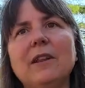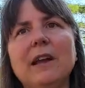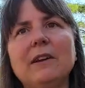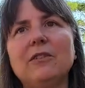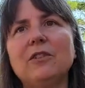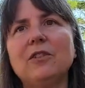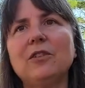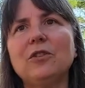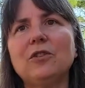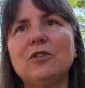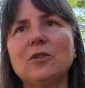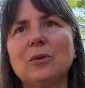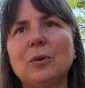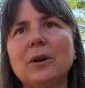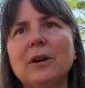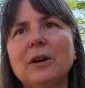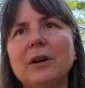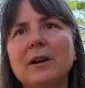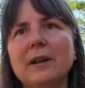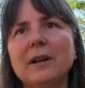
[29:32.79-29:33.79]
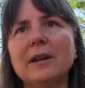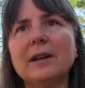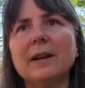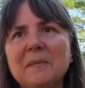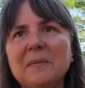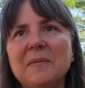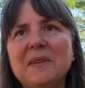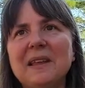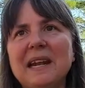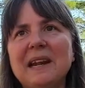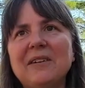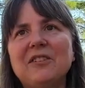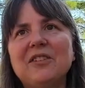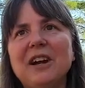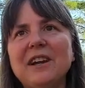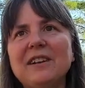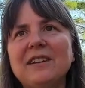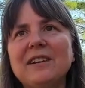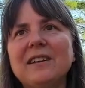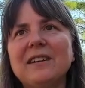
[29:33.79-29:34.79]
Life's too short. And I've
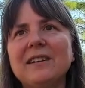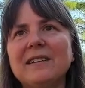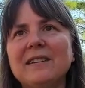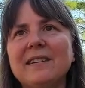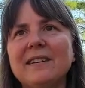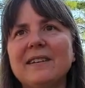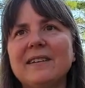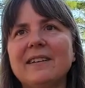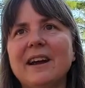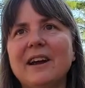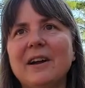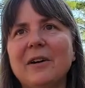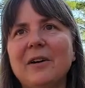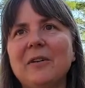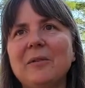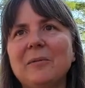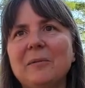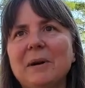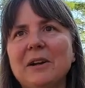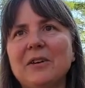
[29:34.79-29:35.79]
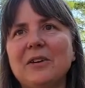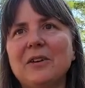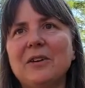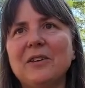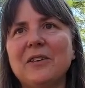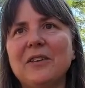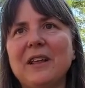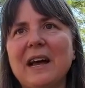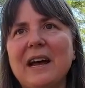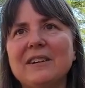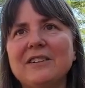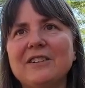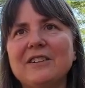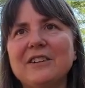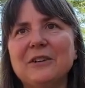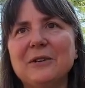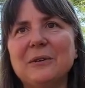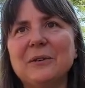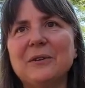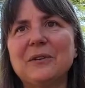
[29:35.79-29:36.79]
tried to tell my girls that
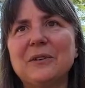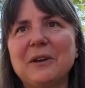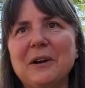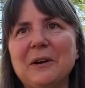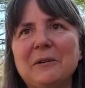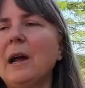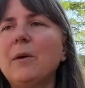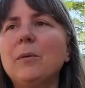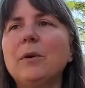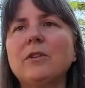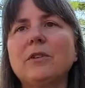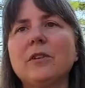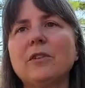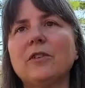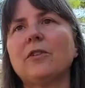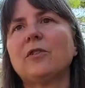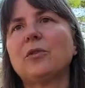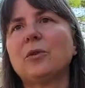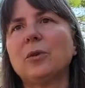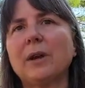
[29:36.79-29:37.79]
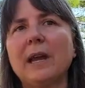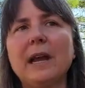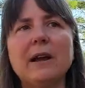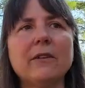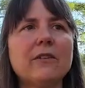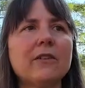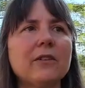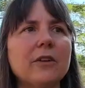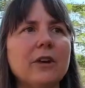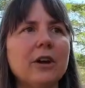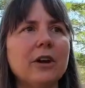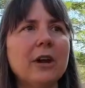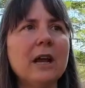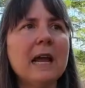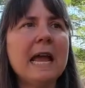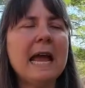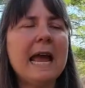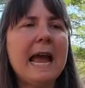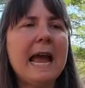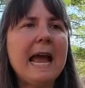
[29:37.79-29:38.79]
too. So, and I worked as a school counselor,
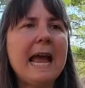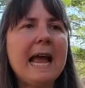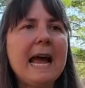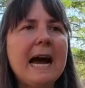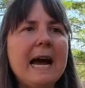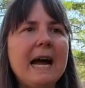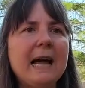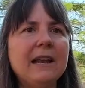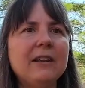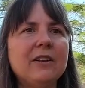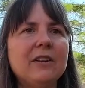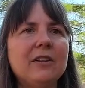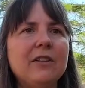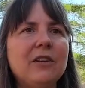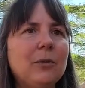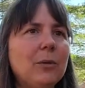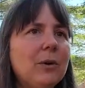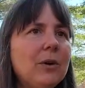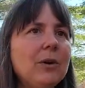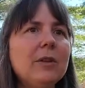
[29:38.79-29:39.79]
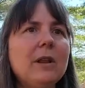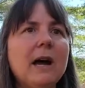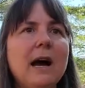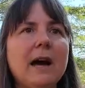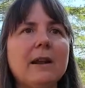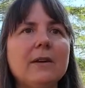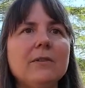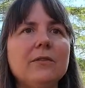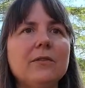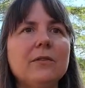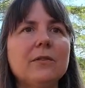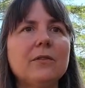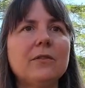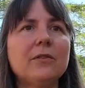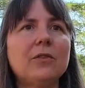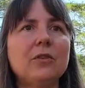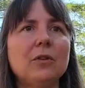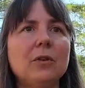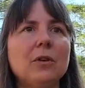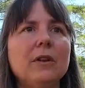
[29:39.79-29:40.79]
and there were a lot of
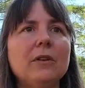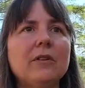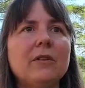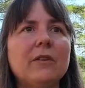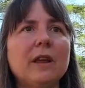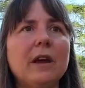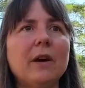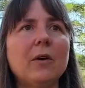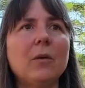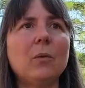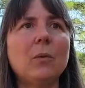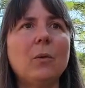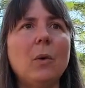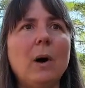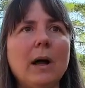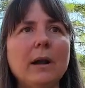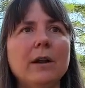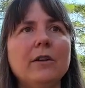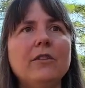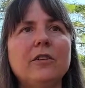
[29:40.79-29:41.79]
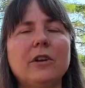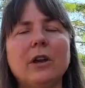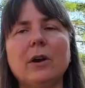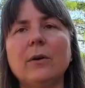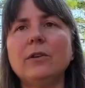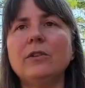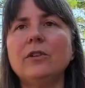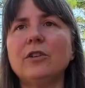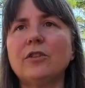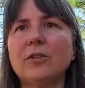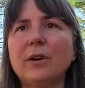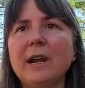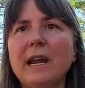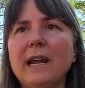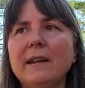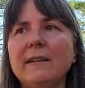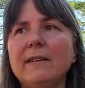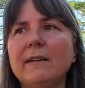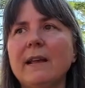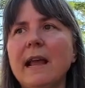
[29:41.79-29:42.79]
students that wanted to go into
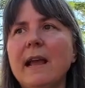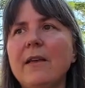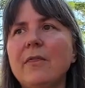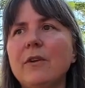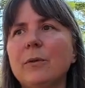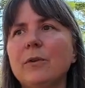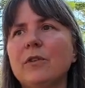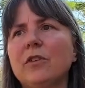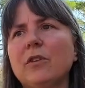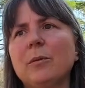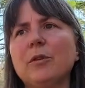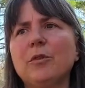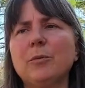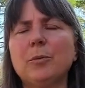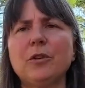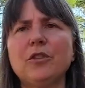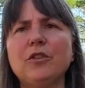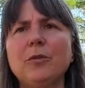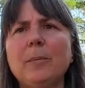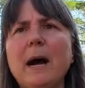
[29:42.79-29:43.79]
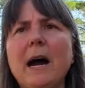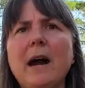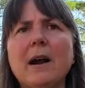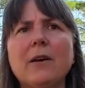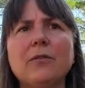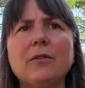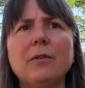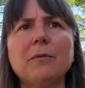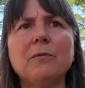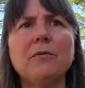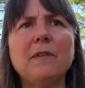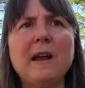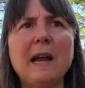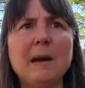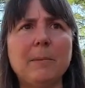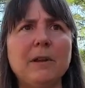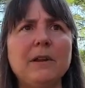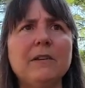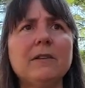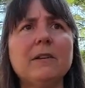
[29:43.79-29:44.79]
trades, and there was so much pushback from
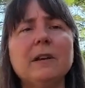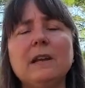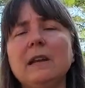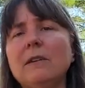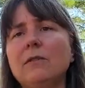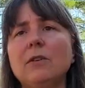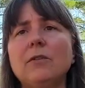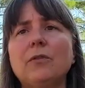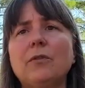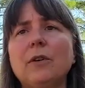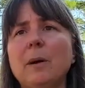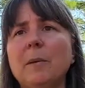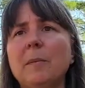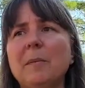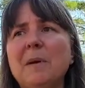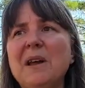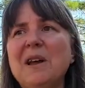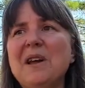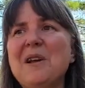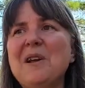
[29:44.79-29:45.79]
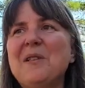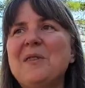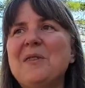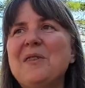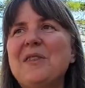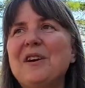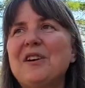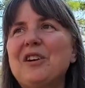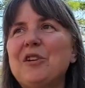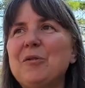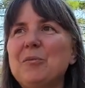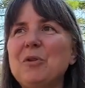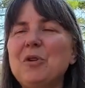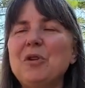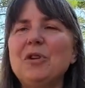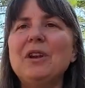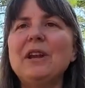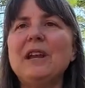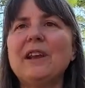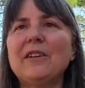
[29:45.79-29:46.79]
families and even from the
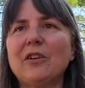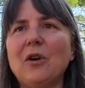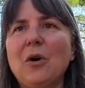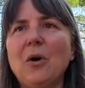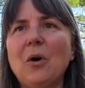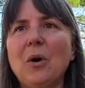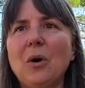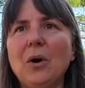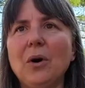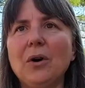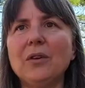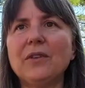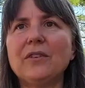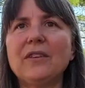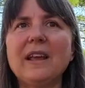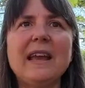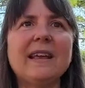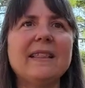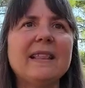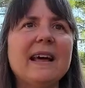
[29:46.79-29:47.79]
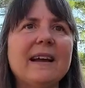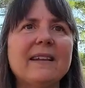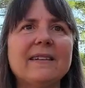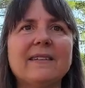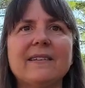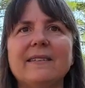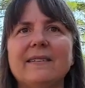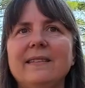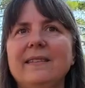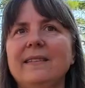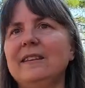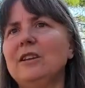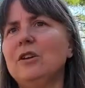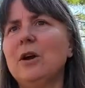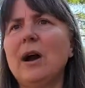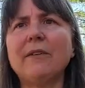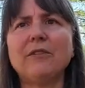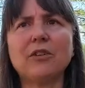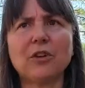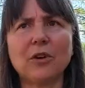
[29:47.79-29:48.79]
community as a whole, saying that you
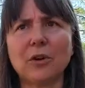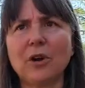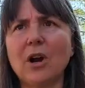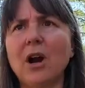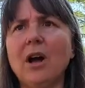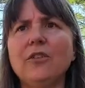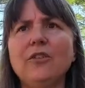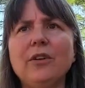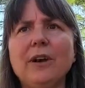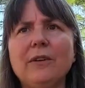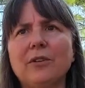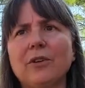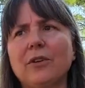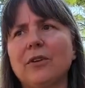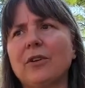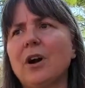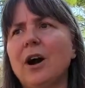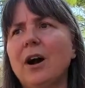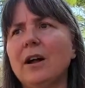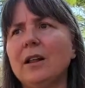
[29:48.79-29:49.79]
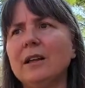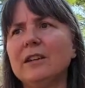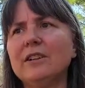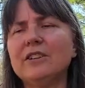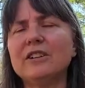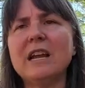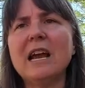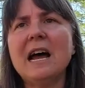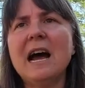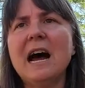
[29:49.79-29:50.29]
have to go to college, you have to go to college.